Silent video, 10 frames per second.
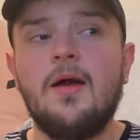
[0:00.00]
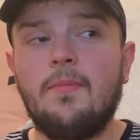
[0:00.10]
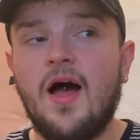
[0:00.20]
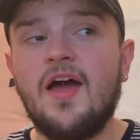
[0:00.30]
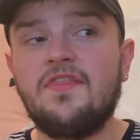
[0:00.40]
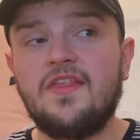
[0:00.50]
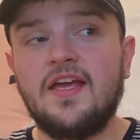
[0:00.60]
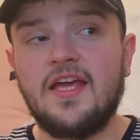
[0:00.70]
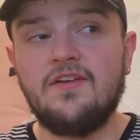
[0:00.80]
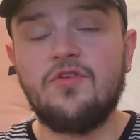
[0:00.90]
But I
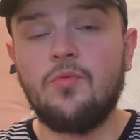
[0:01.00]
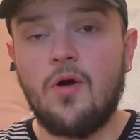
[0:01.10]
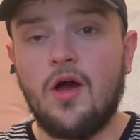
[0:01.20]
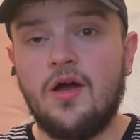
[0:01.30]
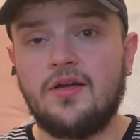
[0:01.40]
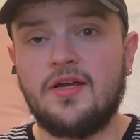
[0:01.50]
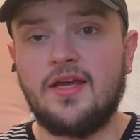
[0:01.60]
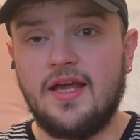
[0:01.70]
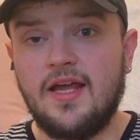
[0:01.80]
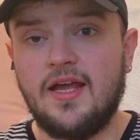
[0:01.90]
think if you work
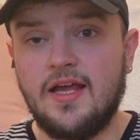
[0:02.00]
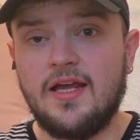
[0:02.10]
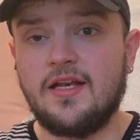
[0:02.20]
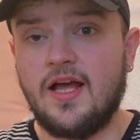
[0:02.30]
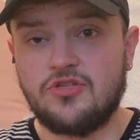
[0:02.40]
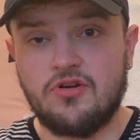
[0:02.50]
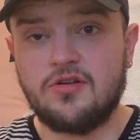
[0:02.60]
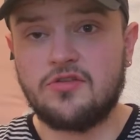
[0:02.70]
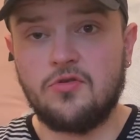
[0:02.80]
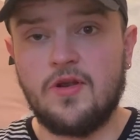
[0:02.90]
in like a
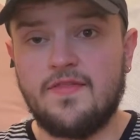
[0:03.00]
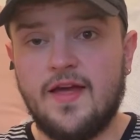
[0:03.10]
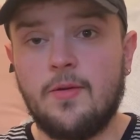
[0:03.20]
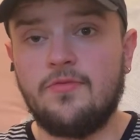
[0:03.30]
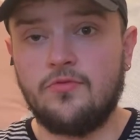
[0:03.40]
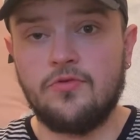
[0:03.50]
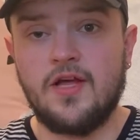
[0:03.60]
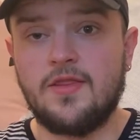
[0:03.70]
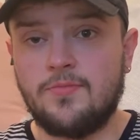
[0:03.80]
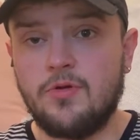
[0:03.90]
drugstore like that with all
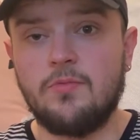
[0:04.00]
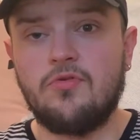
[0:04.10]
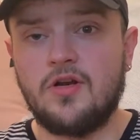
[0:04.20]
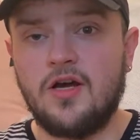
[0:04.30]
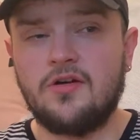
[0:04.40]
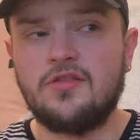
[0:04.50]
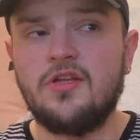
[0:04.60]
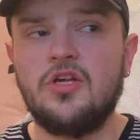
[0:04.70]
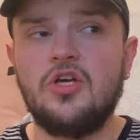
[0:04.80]
like the beauty products,